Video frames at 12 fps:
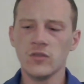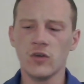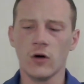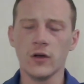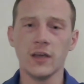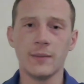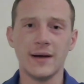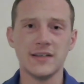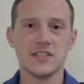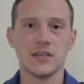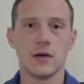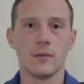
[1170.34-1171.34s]
Talking
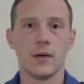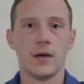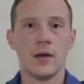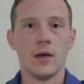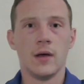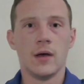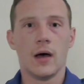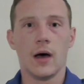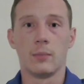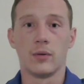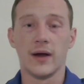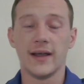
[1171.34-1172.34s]
about some
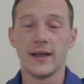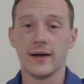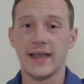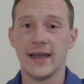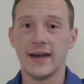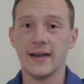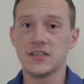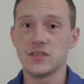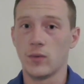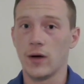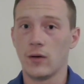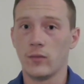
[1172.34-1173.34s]
uh, breakout
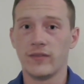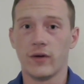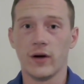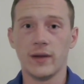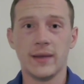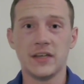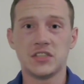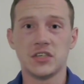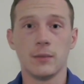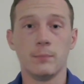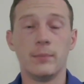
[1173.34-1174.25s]
candidates, well, we've already mentioned them.